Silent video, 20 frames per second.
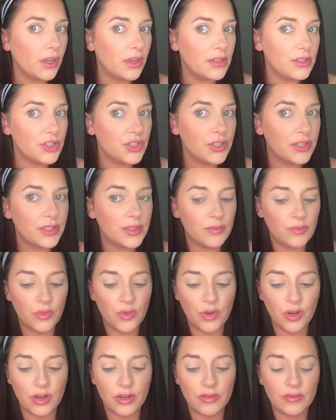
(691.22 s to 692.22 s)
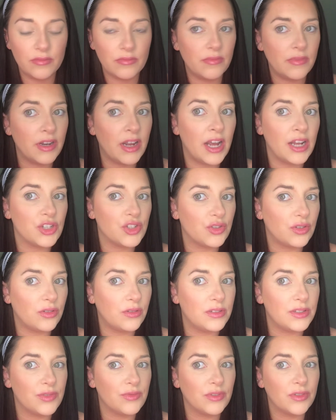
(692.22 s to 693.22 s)
It's just more
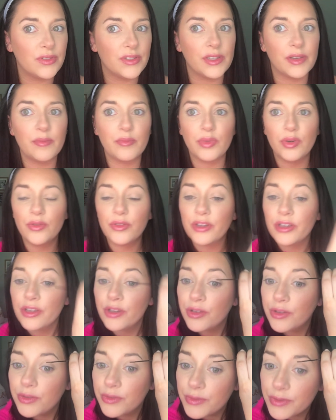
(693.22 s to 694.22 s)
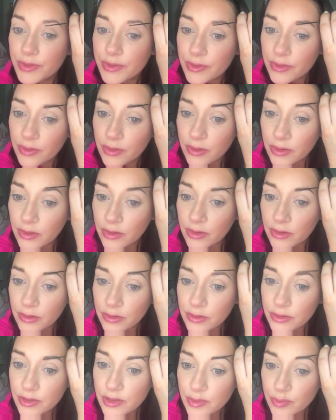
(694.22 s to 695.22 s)
natural. It's real simple to use.
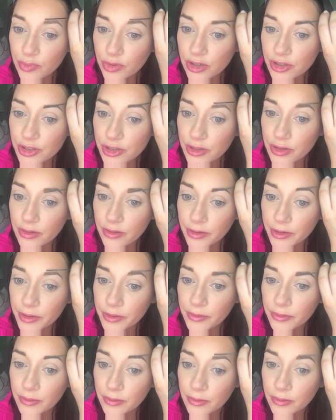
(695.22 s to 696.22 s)
Just brush it through.